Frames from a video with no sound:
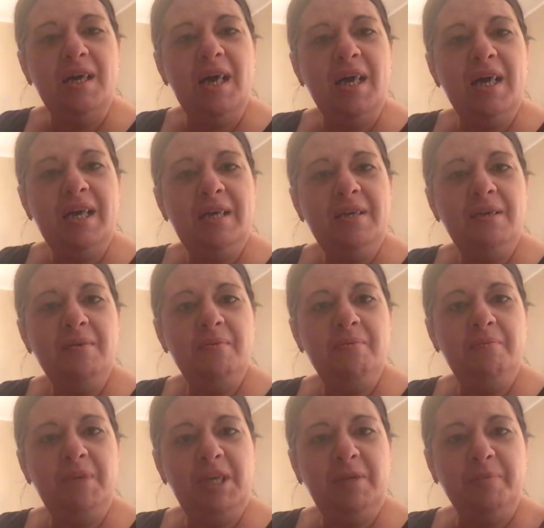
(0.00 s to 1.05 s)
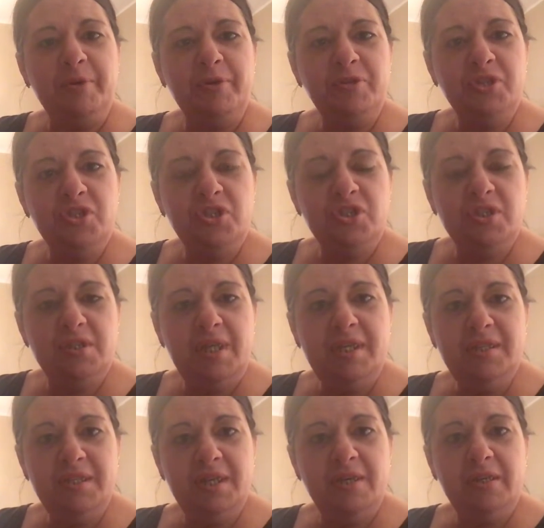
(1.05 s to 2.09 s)
I make a purchase
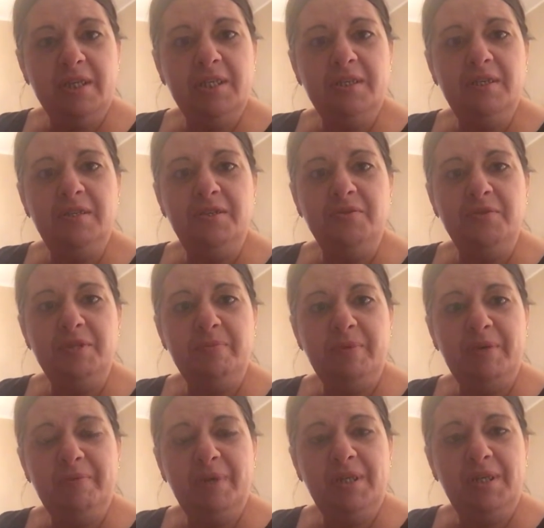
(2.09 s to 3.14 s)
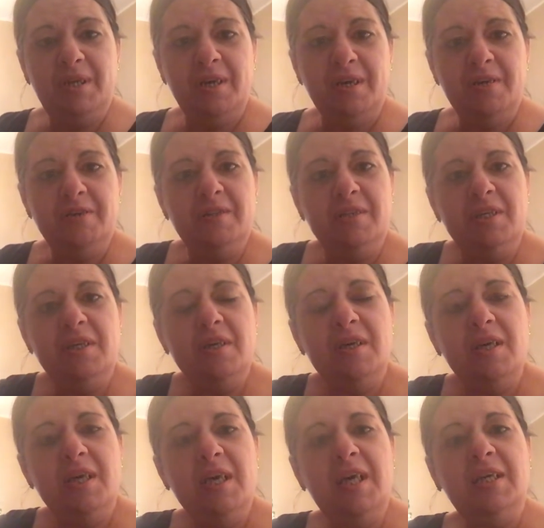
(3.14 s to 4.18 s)
at Target using my red card.
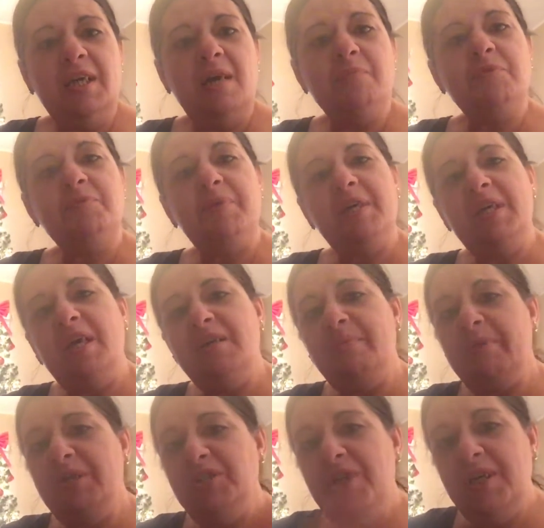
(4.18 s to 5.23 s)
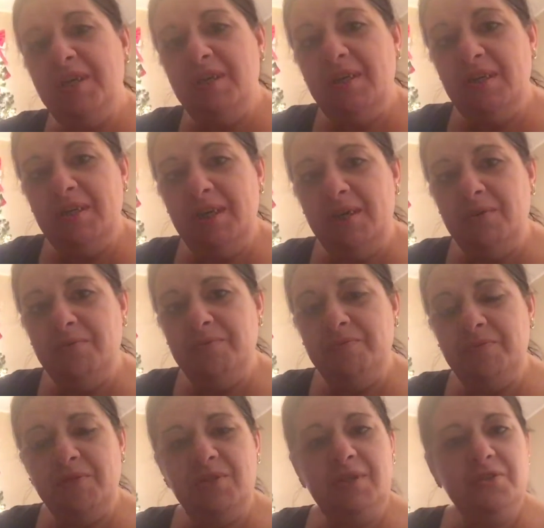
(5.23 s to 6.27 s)
It comes right out of my checking account,
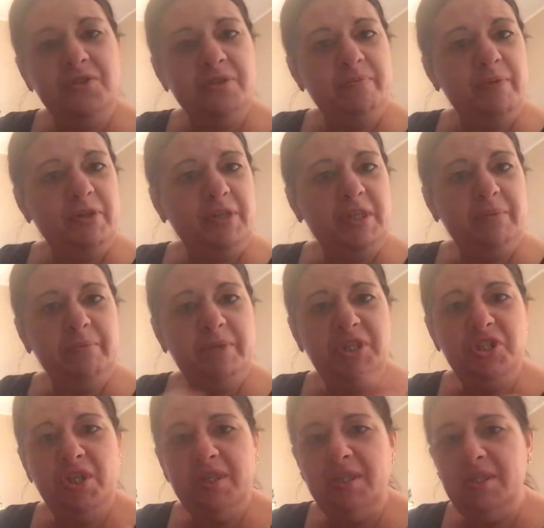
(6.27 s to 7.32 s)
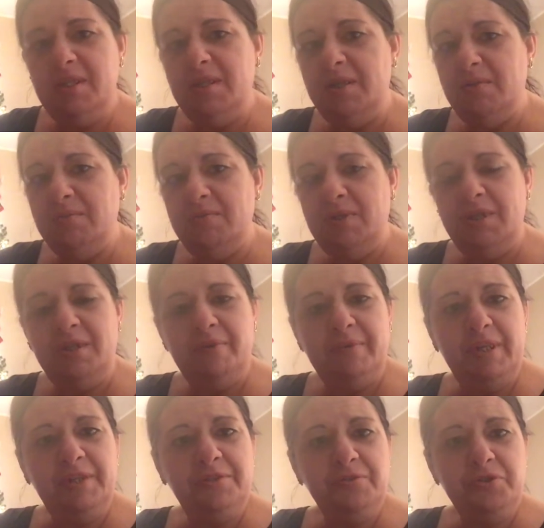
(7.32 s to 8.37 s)
so I just mark it in my checking account like a
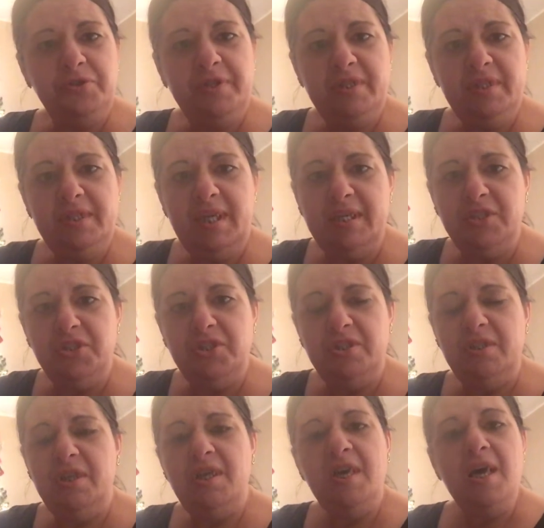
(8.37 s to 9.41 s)
regular transaction,